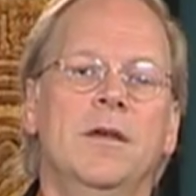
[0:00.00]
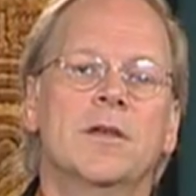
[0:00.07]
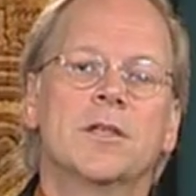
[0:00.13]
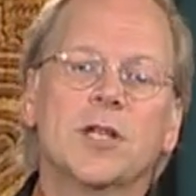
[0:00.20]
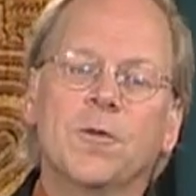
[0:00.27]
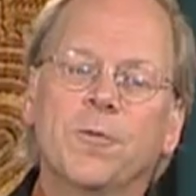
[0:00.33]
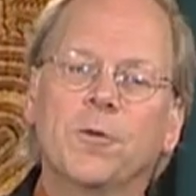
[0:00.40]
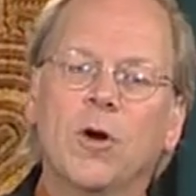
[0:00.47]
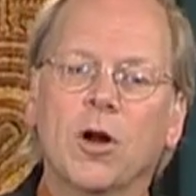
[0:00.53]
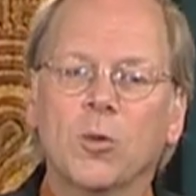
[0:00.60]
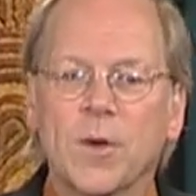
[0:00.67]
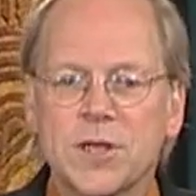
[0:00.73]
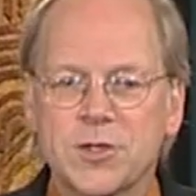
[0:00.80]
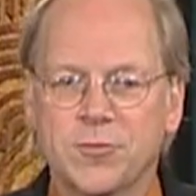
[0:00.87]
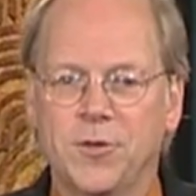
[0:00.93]
So for our
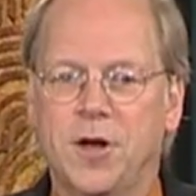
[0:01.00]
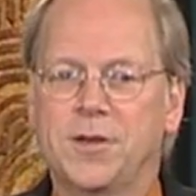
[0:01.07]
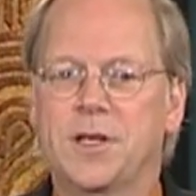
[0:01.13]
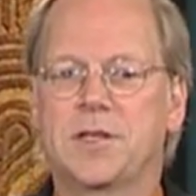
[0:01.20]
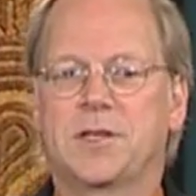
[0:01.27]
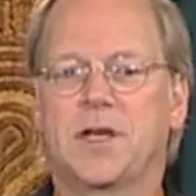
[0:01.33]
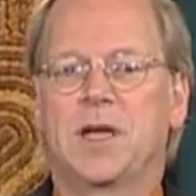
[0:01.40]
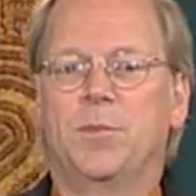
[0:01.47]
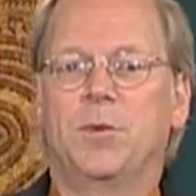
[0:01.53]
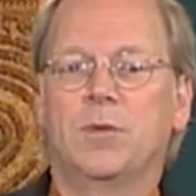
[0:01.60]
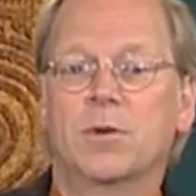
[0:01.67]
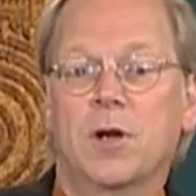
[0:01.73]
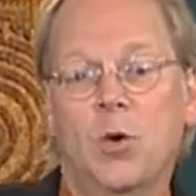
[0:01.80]
restaurant example,